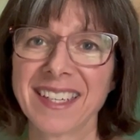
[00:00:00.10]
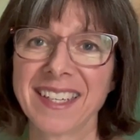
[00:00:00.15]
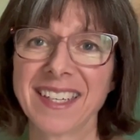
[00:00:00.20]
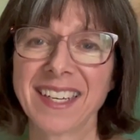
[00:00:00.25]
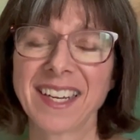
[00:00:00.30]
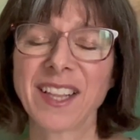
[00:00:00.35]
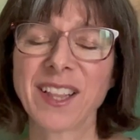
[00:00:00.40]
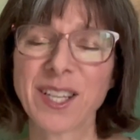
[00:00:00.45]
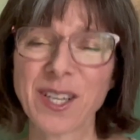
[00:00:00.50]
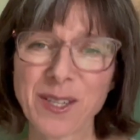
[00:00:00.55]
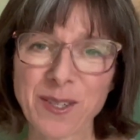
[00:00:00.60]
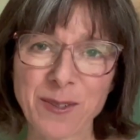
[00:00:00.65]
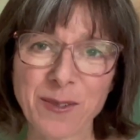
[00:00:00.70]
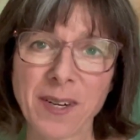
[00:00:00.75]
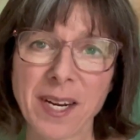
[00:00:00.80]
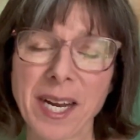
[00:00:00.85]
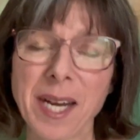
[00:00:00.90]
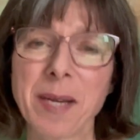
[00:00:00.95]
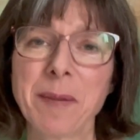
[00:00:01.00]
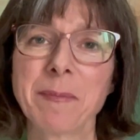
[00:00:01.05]
Hello,
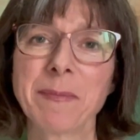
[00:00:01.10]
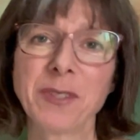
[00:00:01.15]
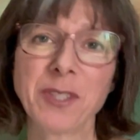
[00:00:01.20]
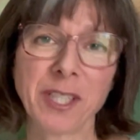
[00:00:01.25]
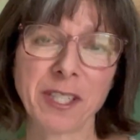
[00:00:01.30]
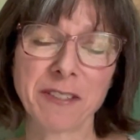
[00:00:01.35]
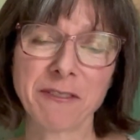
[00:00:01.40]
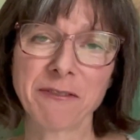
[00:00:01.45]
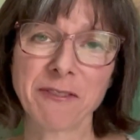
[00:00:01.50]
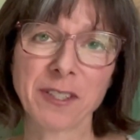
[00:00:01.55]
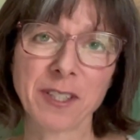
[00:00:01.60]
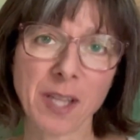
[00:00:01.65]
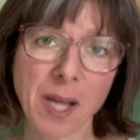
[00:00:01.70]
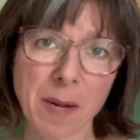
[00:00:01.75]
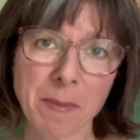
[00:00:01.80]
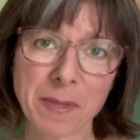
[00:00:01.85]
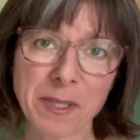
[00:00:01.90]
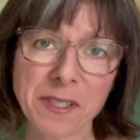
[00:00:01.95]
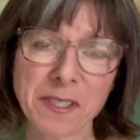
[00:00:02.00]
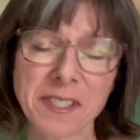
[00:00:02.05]
I'm Jennifer
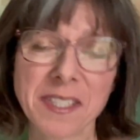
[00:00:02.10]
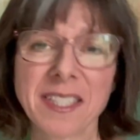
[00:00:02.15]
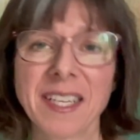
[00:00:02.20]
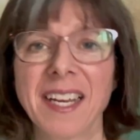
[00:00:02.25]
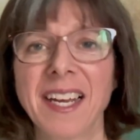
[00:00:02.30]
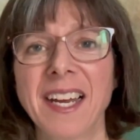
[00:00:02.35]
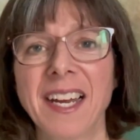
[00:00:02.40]
Lammers.